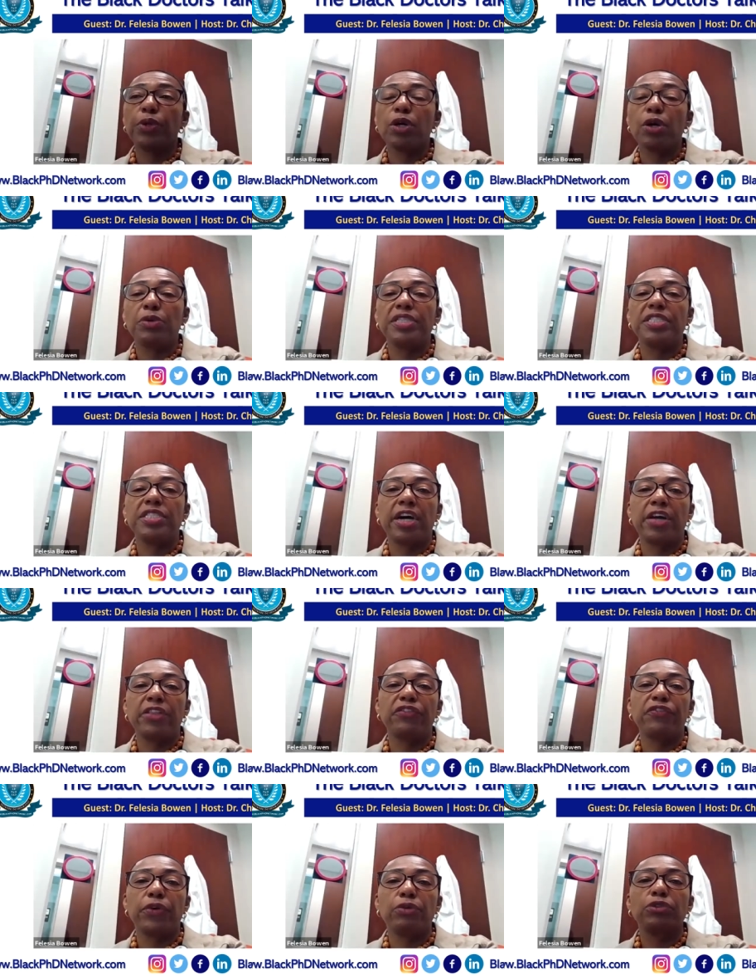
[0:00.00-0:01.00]
who are going to
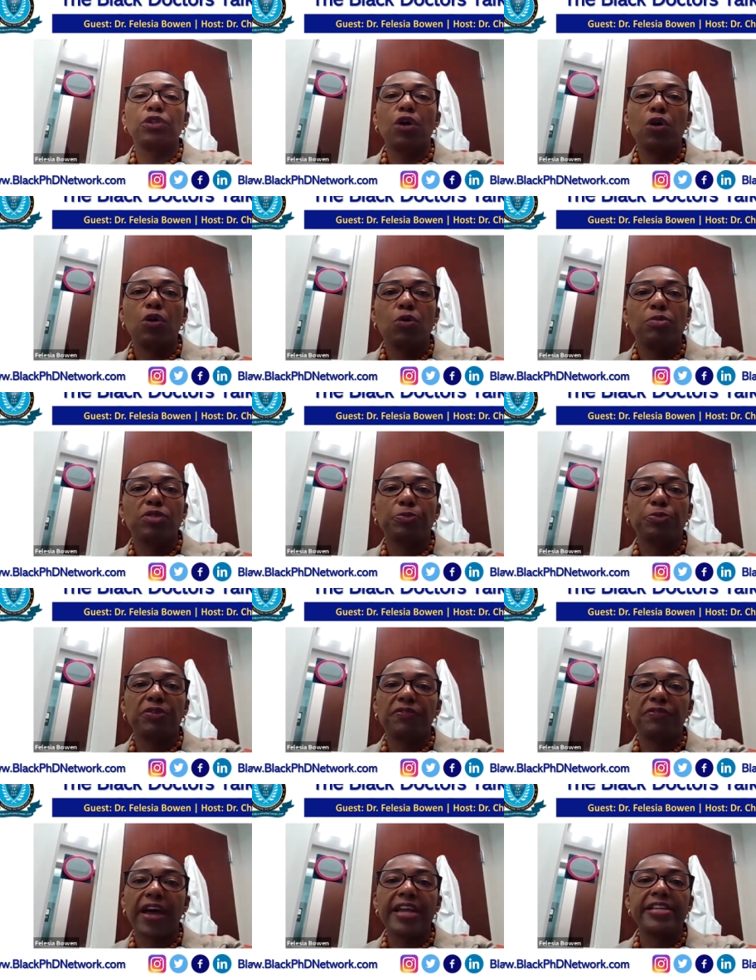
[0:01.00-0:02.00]
other folks' homes
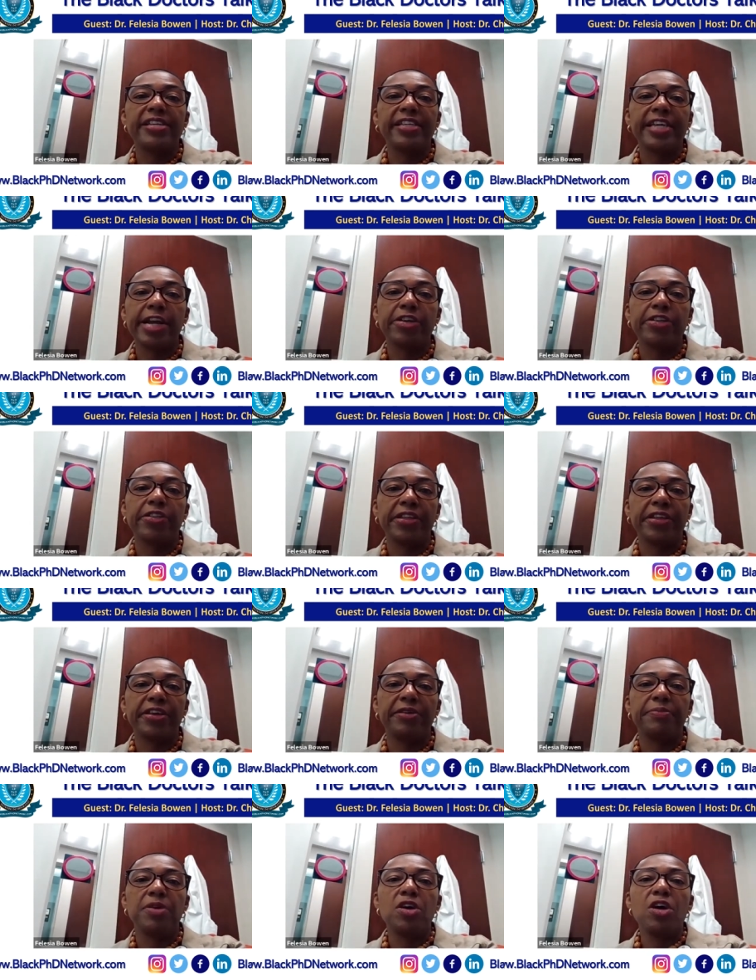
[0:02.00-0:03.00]
providing care to
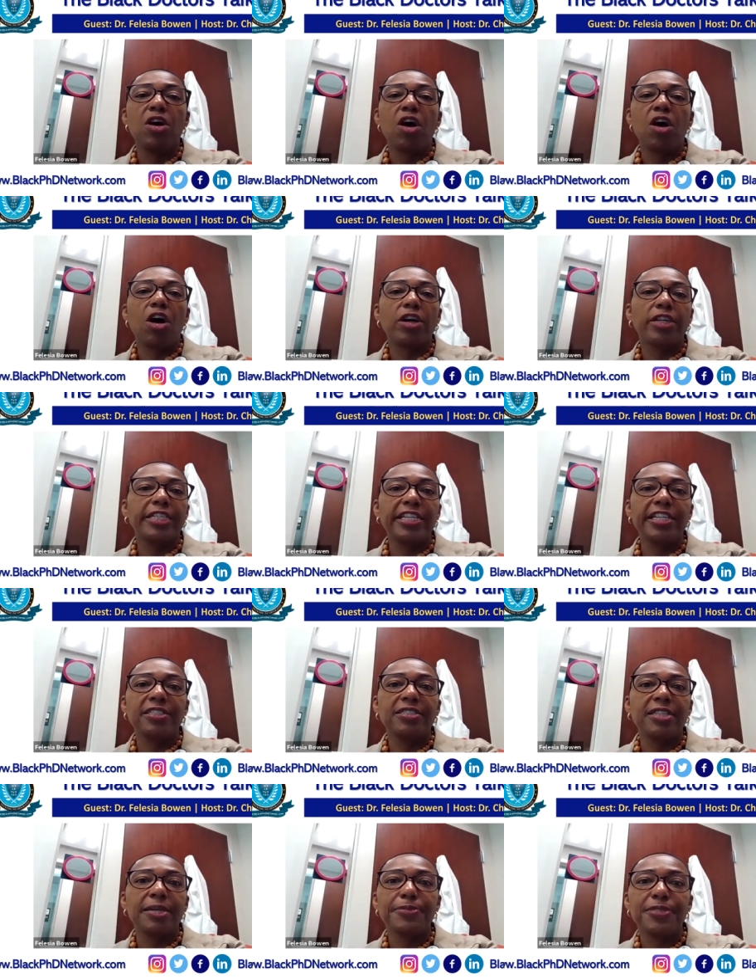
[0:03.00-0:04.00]
them are getting
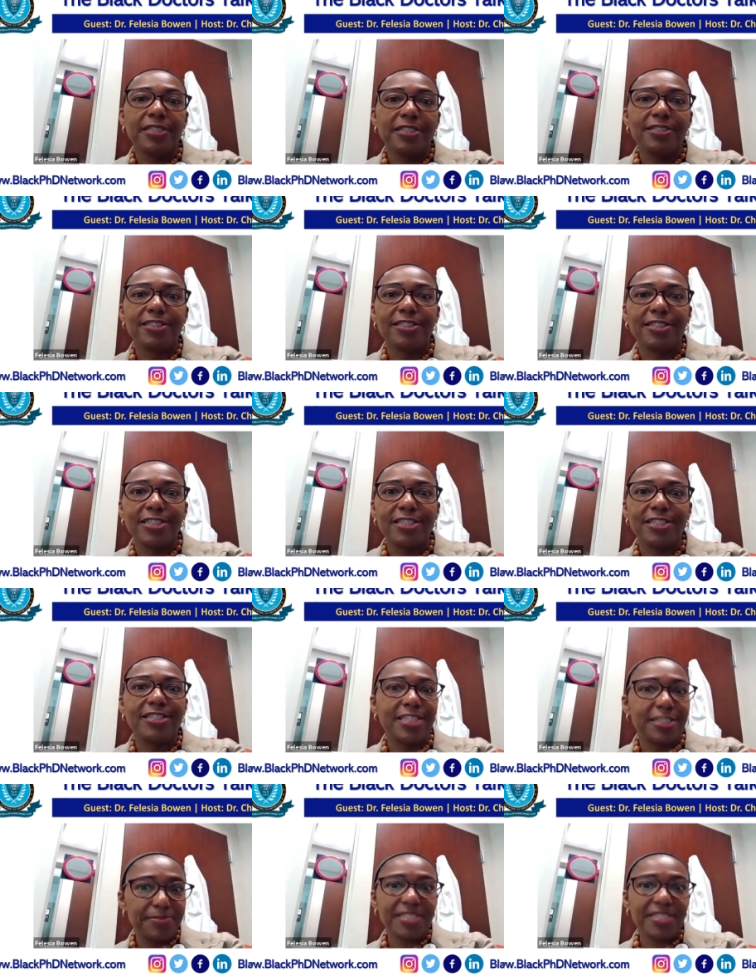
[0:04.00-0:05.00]

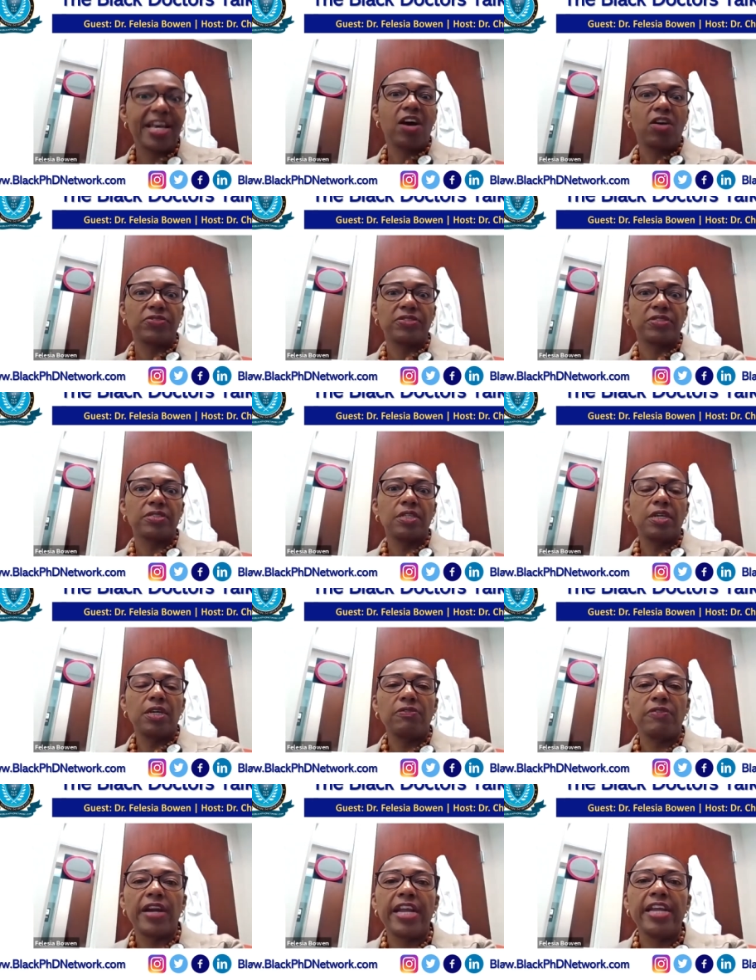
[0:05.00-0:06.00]
subsidence themselves,
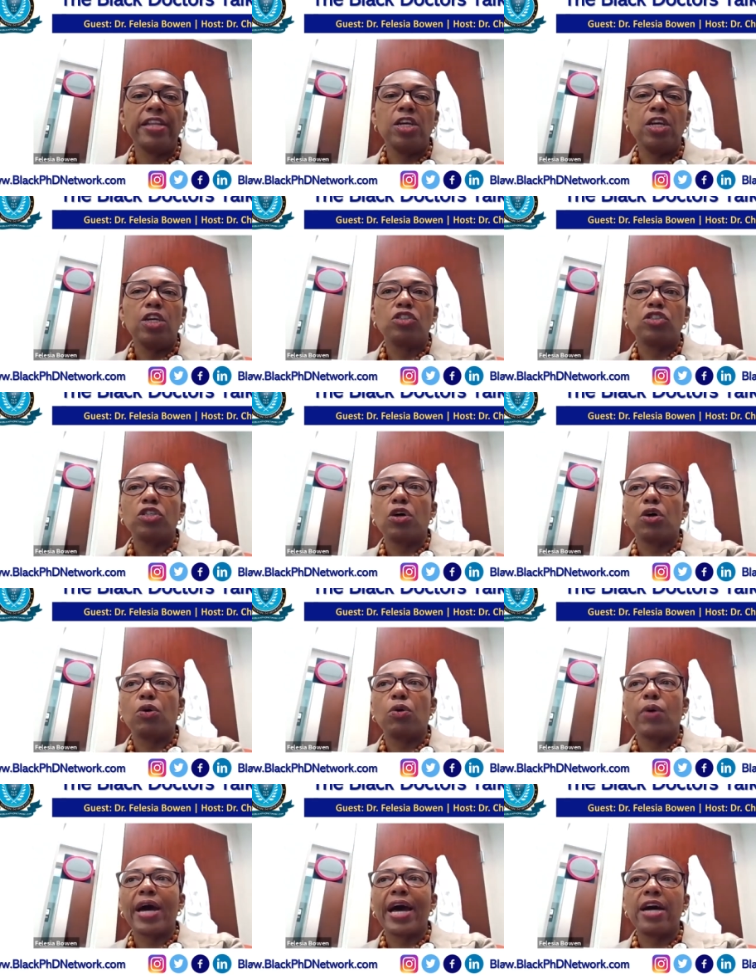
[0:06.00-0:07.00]
mm-hmm. right?
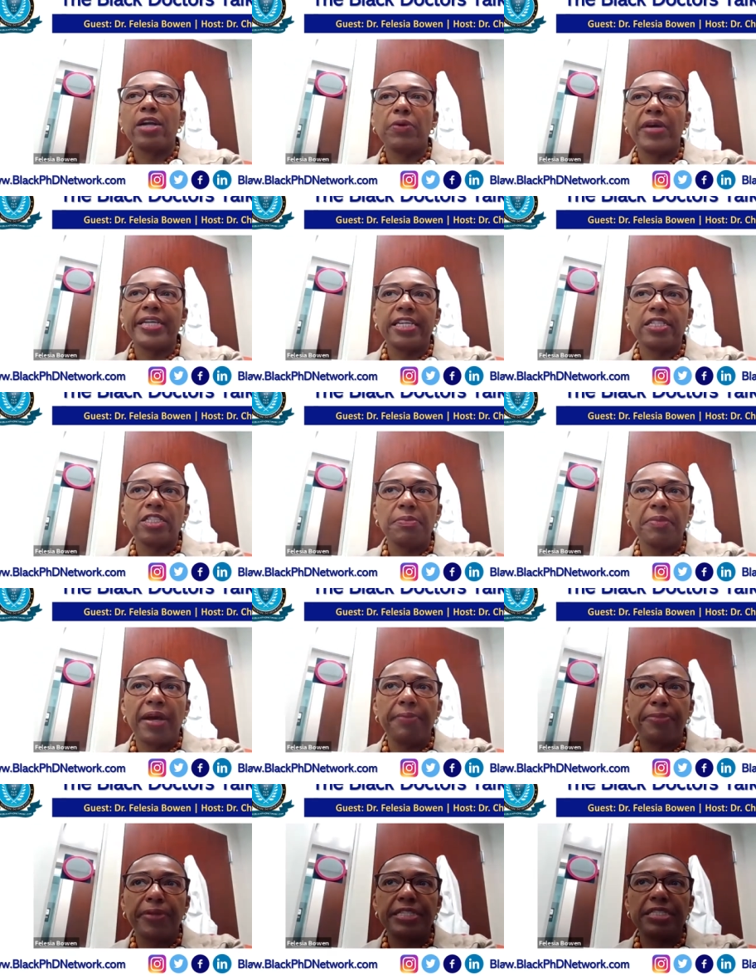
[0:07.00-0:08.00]
So, how do I get to
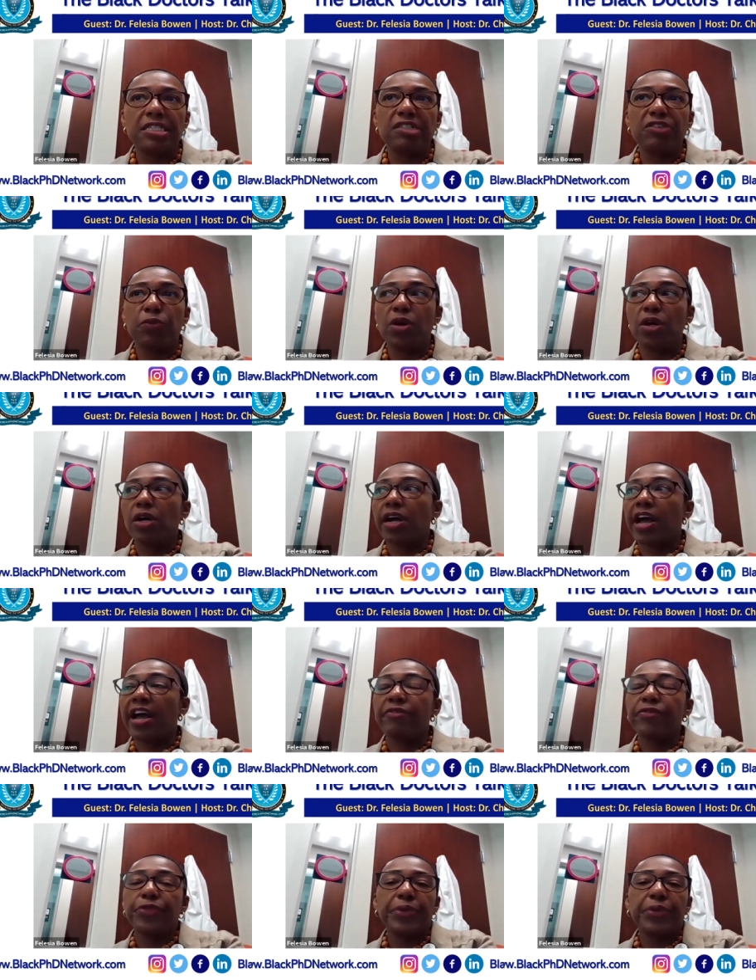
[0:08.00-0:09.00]
my places of work? I
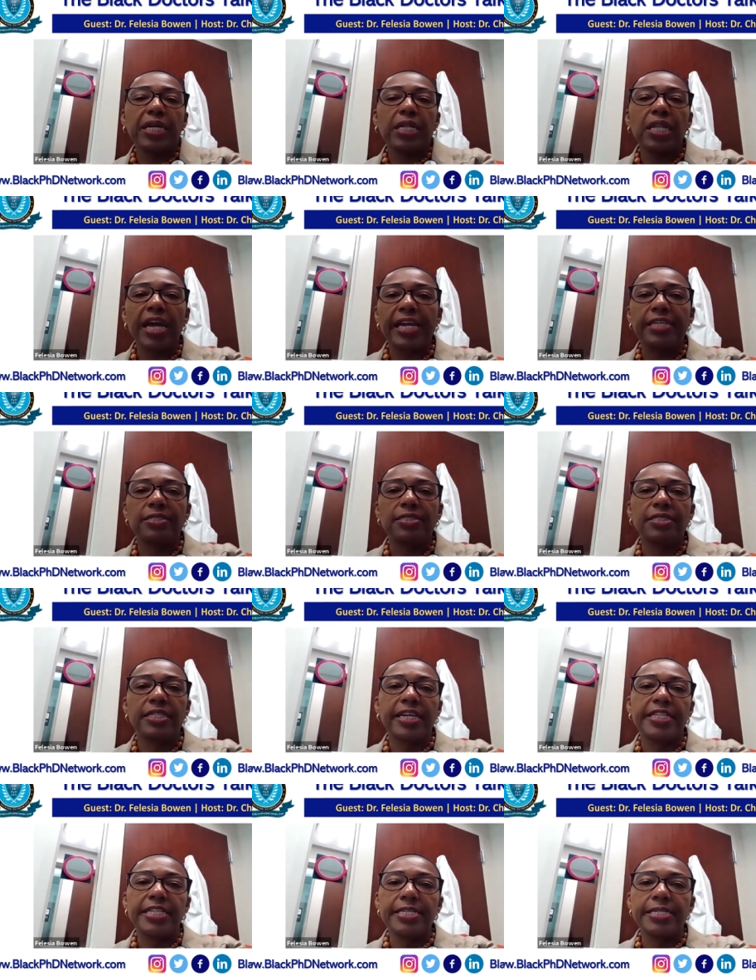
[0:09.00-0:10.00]
have three clients
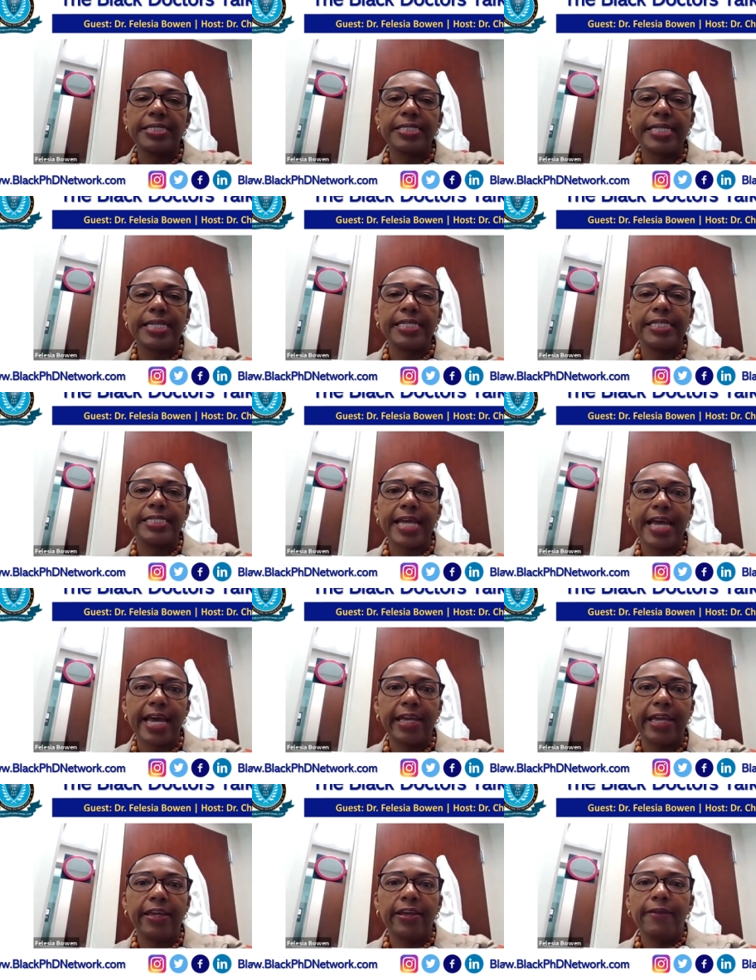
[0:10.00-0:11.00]
that I need to see in a
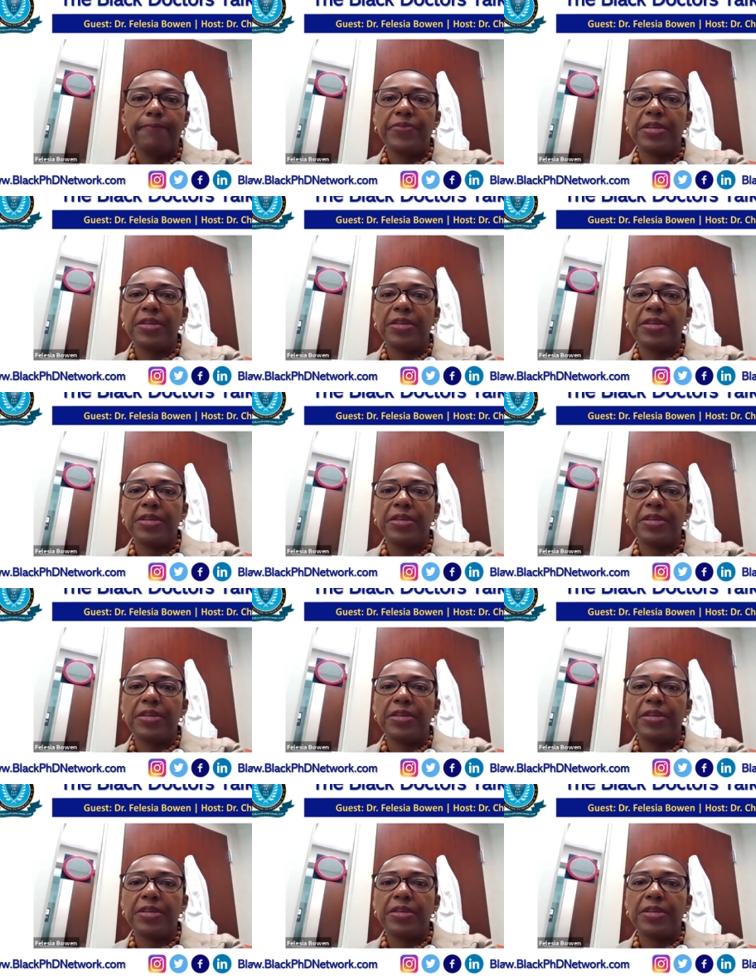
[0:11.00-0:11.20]
day.